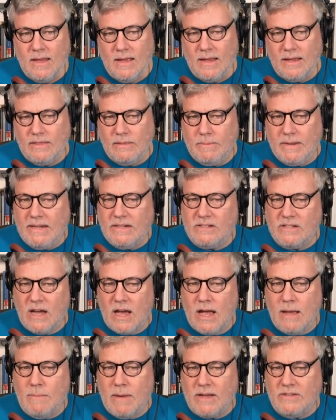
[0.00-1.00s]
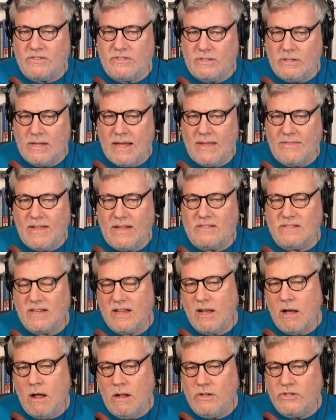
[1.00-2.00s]
In the meantime, I still had that
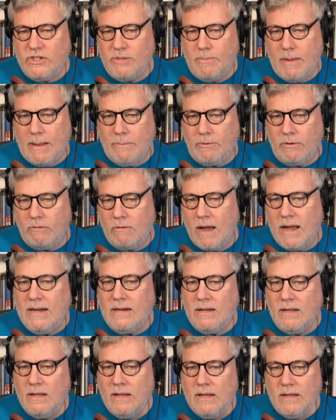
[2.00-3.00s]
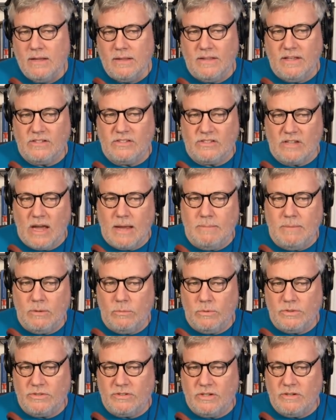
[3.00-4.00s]
psychology paper to write. The assignment
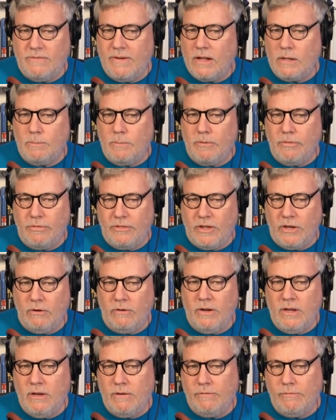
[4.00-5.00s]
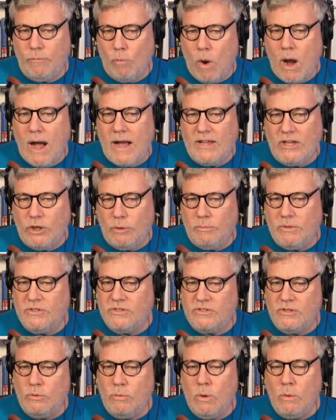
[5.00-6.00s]
was to develop a theory of why
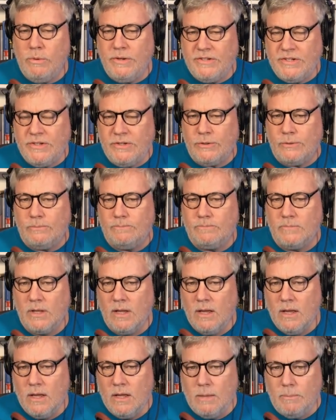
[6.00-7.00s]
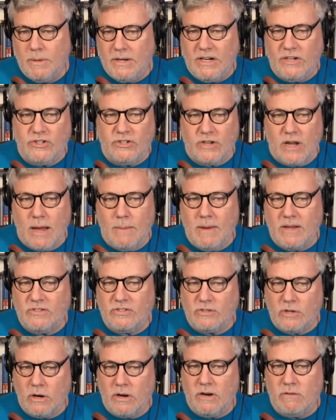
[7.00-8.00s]
humans do what we do. But each time I
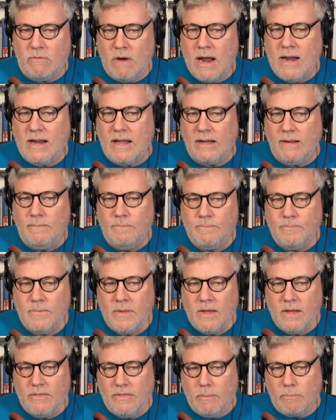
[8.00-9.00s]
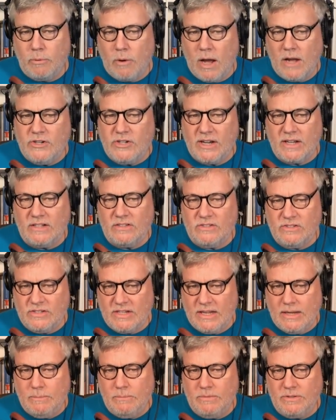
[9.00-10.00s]
started writing, the project
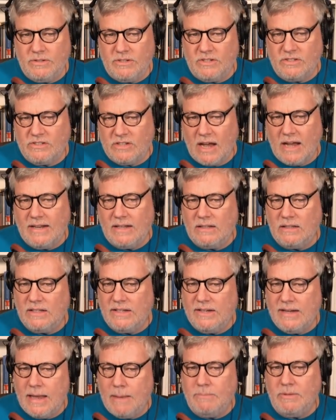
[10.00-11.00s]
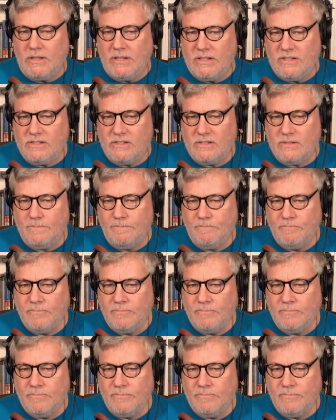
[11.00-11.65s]
seemed decidedly nebulous.